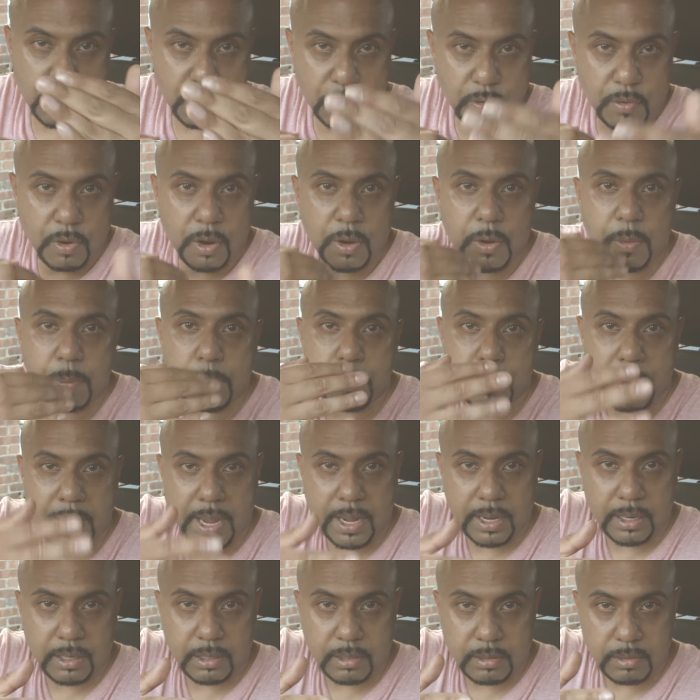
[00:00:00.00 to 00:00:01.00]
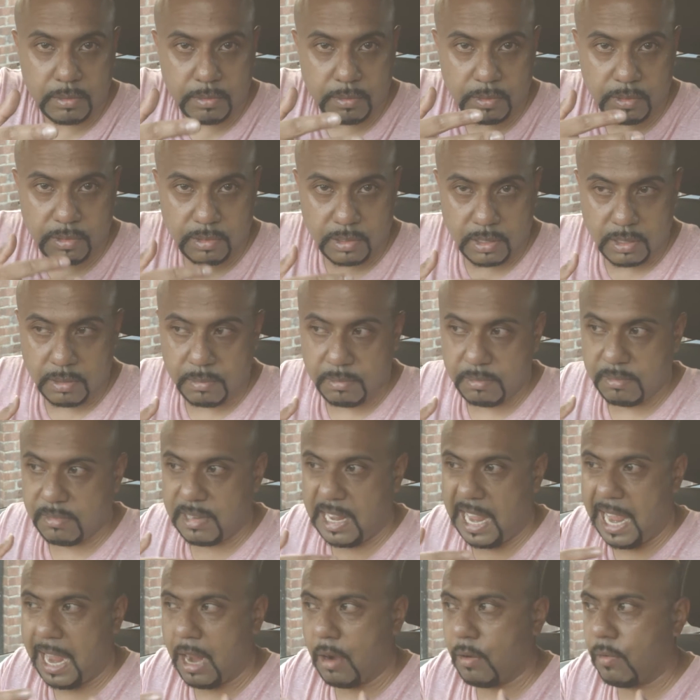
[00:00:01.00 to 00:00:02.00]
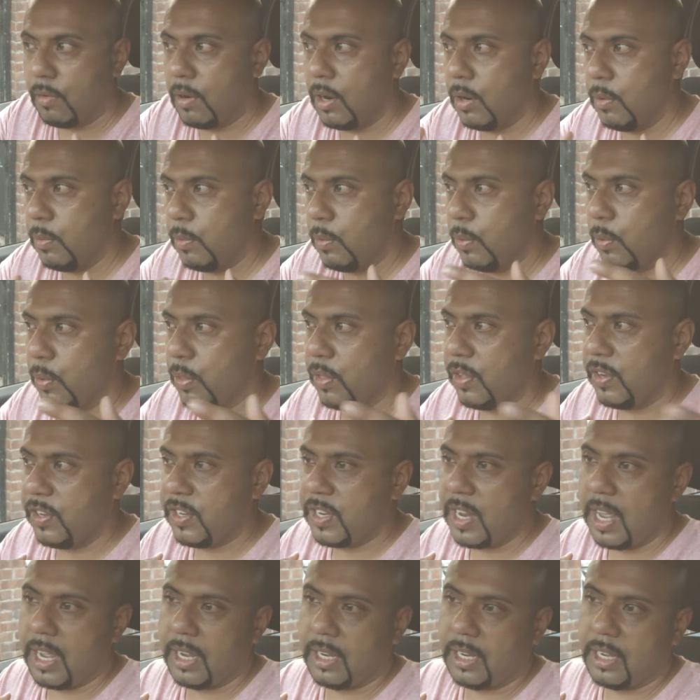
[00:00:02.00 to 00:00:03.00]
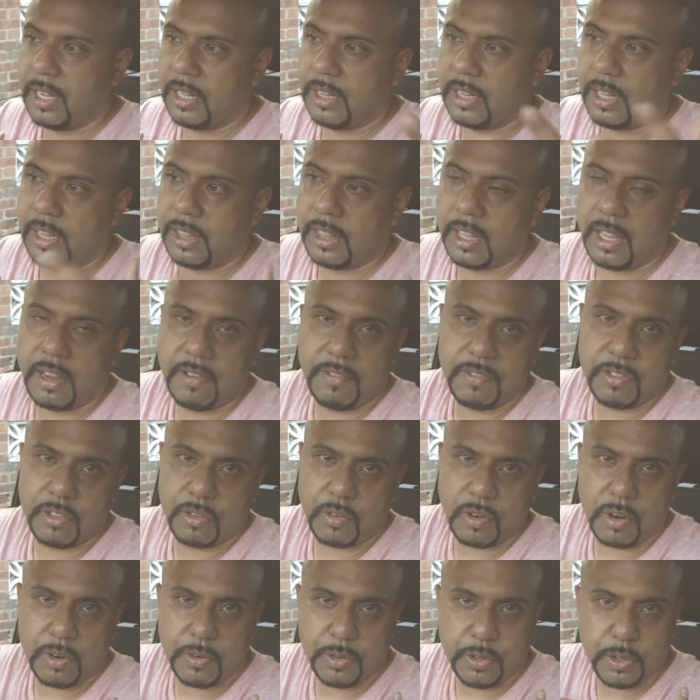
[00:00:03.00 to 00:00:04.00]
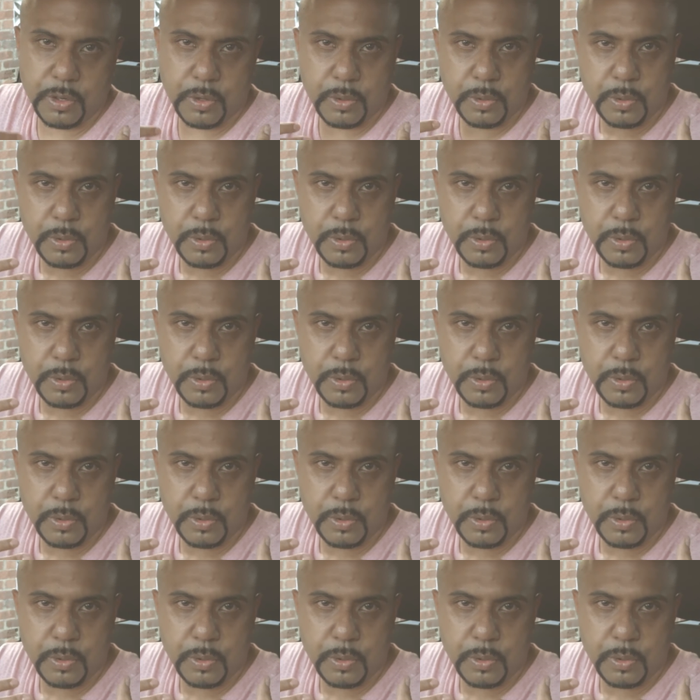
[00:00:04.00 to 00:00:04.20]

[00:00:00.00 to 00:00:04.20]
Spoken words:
thrown back the arrow or the dagger that they've thrown you,